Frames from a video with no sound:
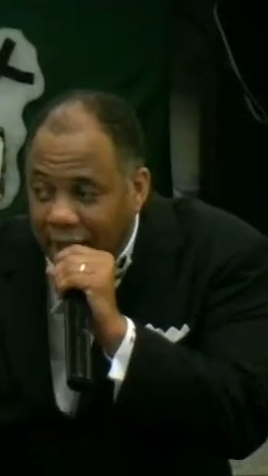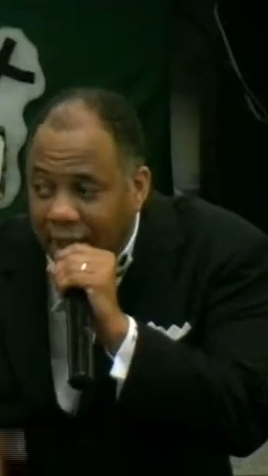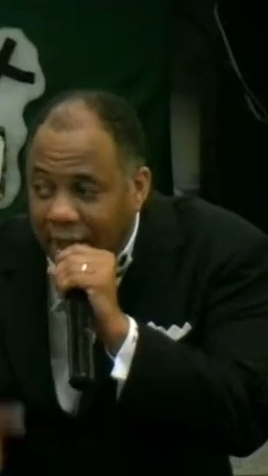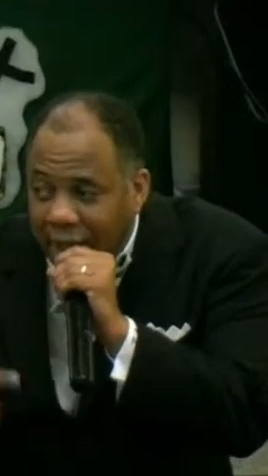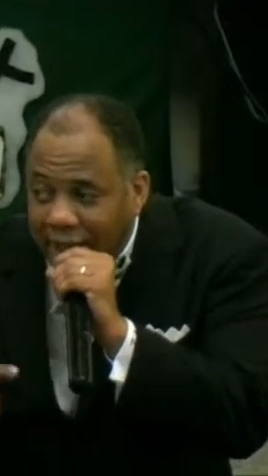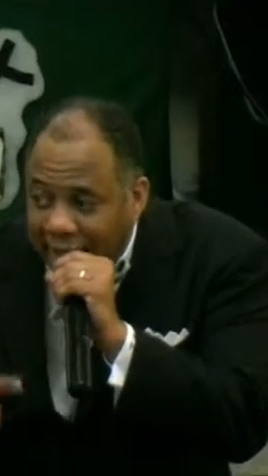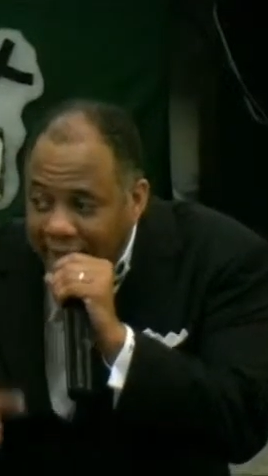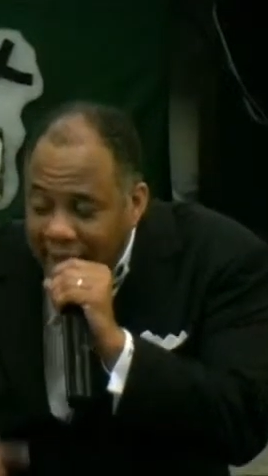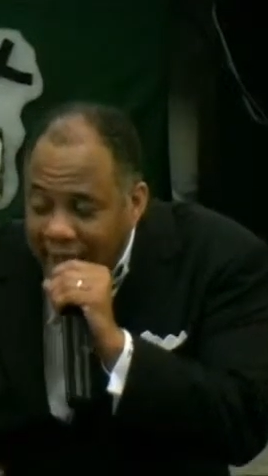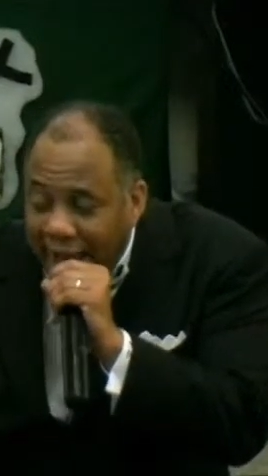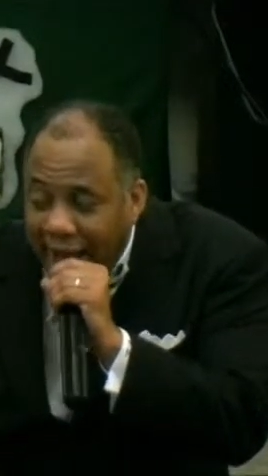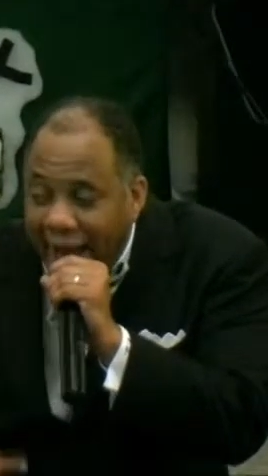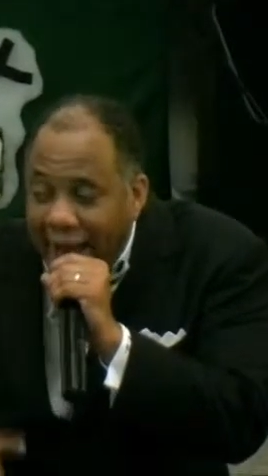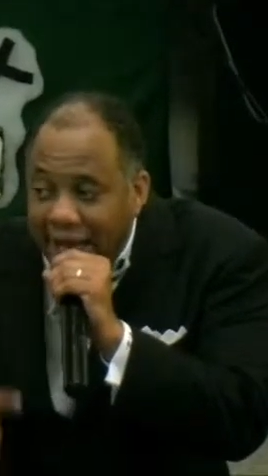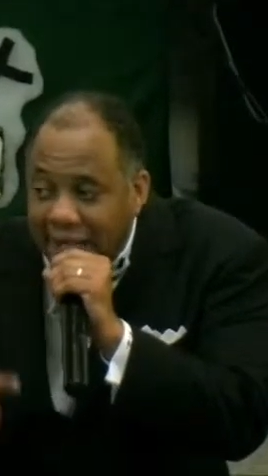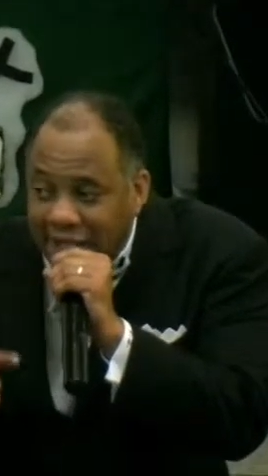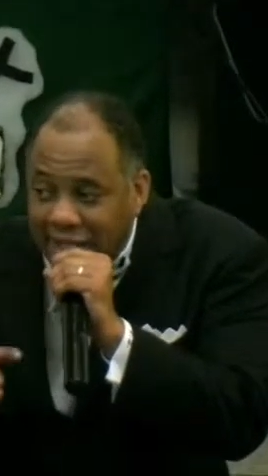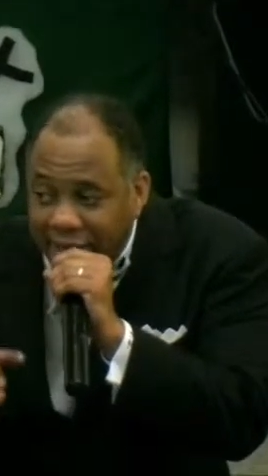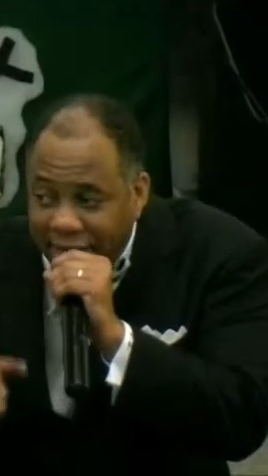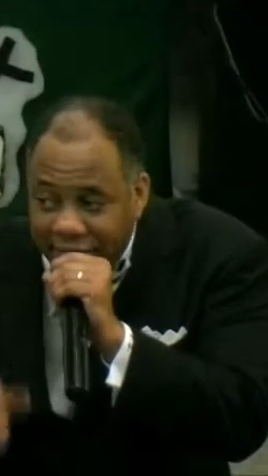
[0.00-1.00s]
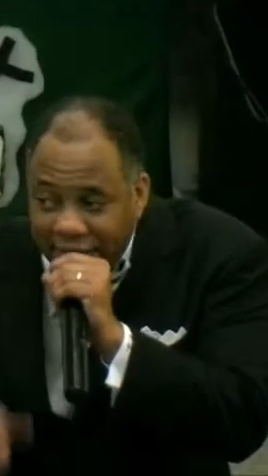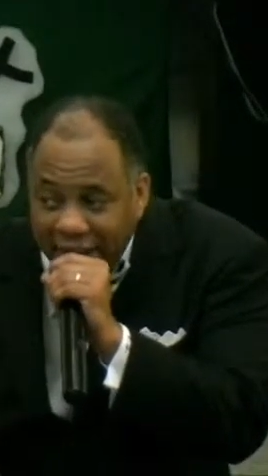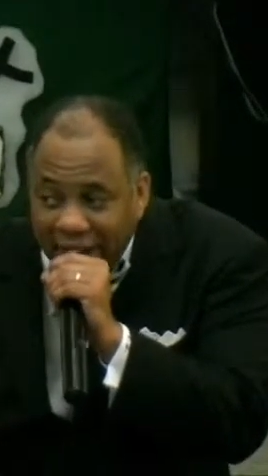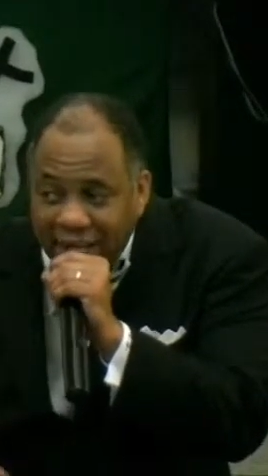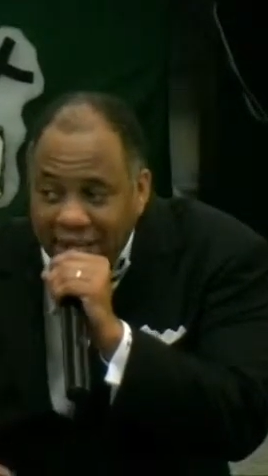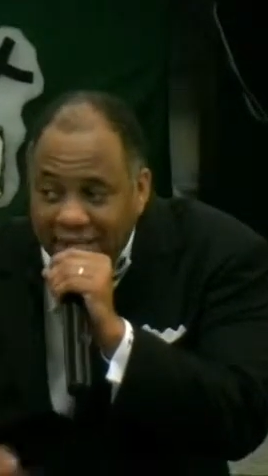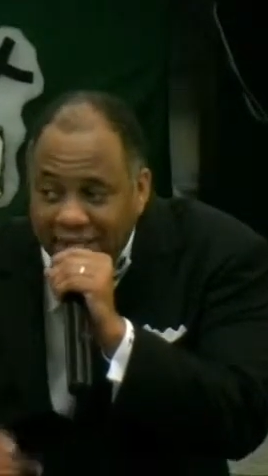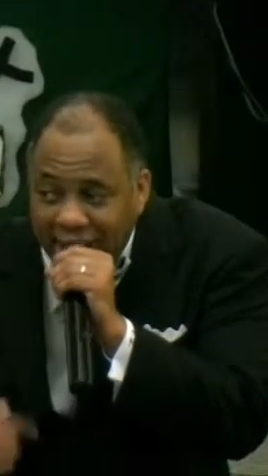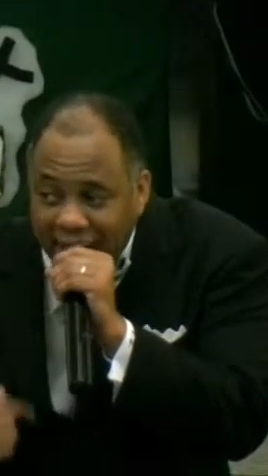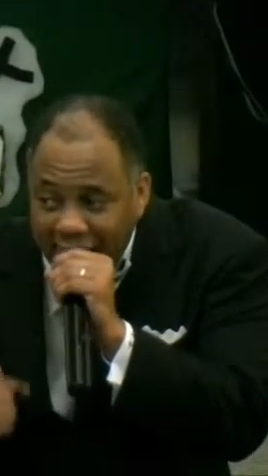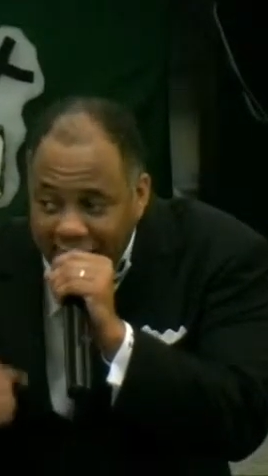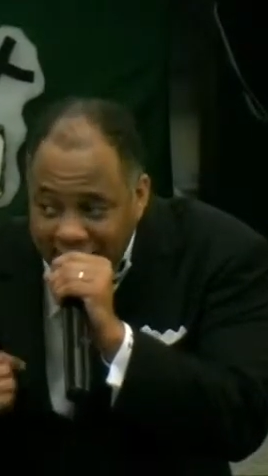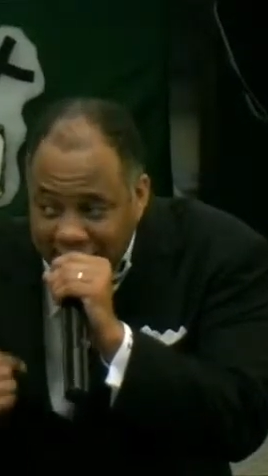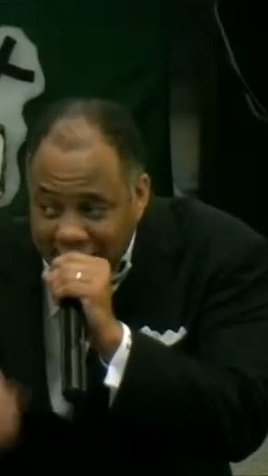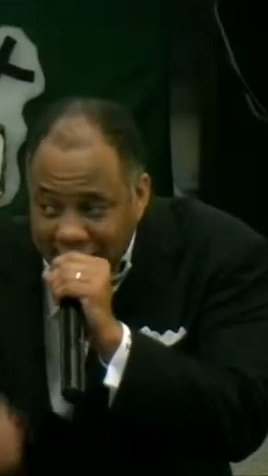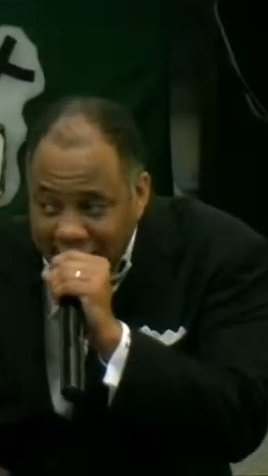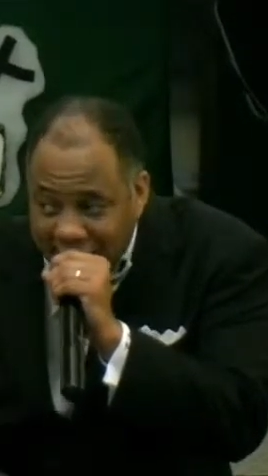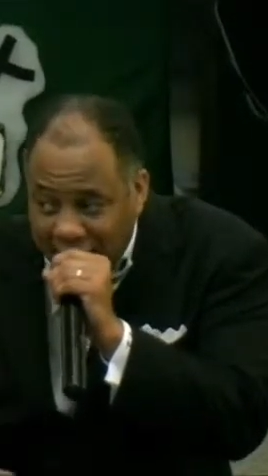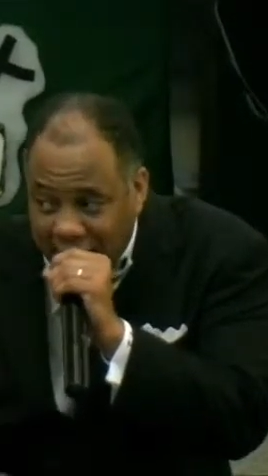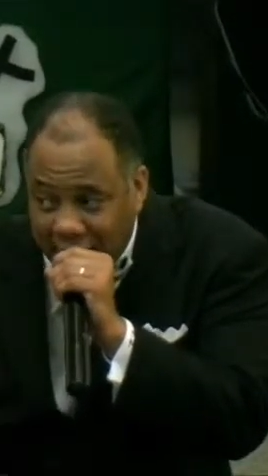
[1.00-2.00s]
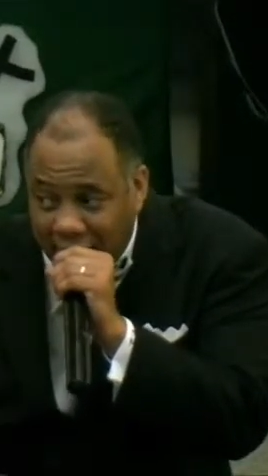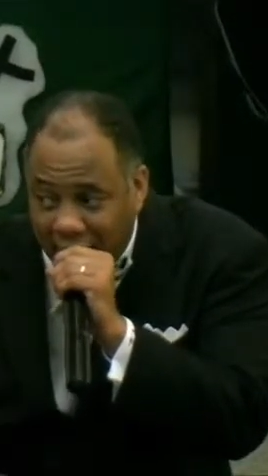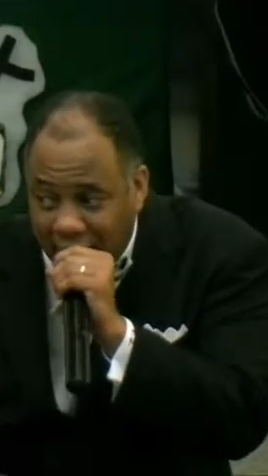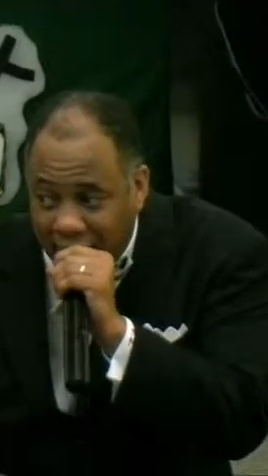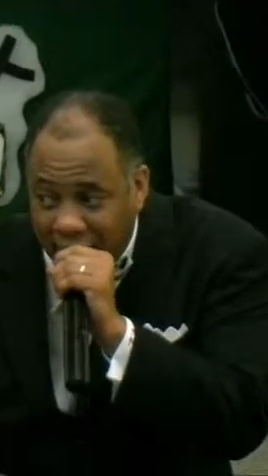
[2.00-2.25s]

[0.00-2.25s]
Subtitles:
He had to face his Esau.